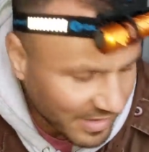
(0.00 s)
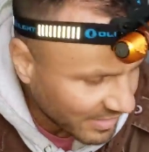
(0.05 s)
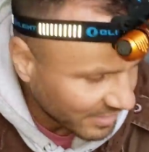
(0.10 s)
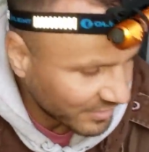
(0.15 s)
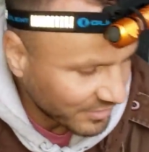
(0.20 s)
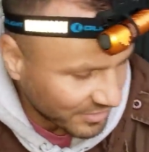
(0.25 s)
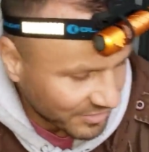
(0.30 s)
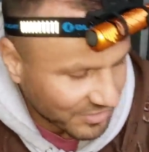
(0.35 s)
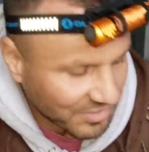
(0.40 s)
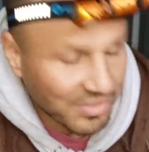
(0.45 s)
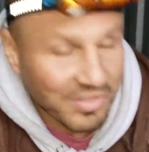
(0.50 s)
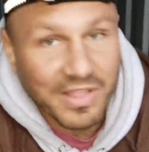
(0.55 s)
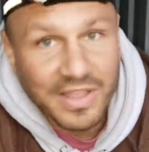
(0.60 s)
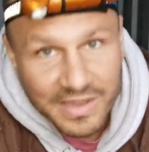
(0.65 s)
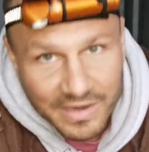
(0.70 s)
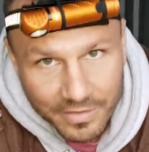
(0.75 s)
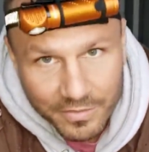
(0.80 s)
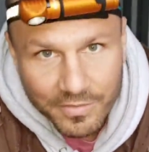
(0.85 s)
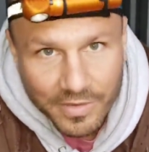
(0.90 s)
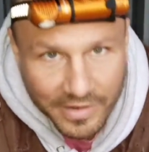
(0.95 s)
they're not going to
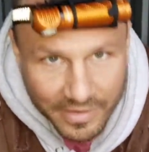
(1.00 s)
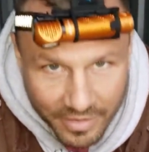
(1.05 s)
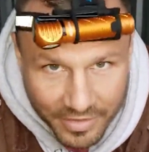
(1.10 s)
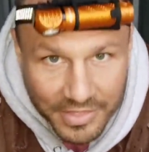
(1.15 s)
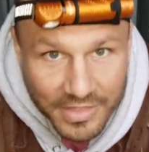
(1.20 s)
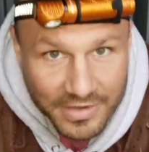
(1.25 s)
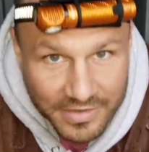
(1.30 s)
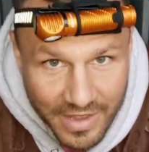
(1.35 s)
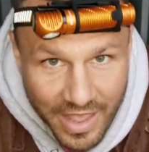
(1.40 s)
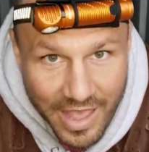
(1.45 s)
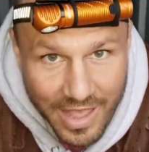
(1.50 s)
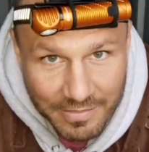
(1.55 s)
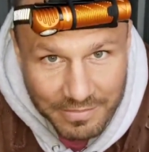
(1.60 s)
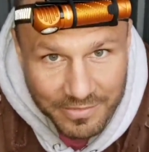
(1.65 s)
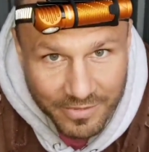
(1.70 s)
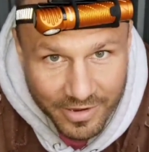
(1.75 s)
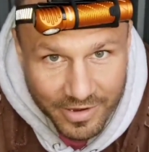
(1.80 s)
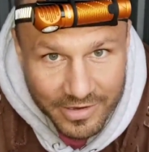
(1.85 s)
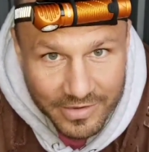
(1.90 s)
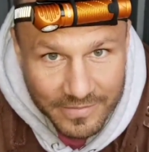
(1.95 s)
just lay it right on the
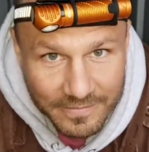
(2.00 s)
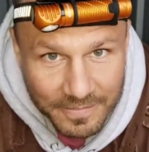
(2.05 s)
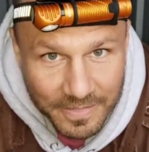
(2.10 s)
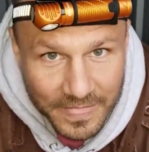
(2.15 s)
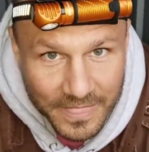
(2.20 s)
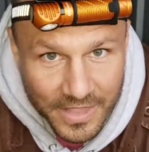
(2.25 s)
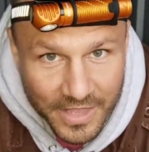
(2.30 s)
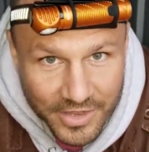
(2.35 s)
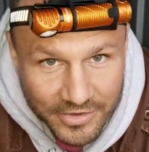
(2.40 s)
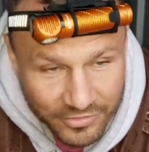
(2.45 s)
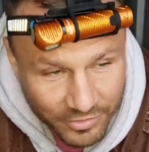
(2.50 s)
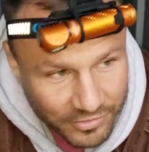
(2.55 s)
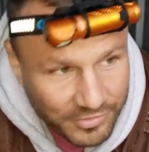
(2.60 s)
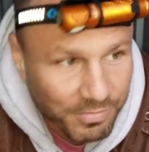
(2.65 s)
top, right? Right.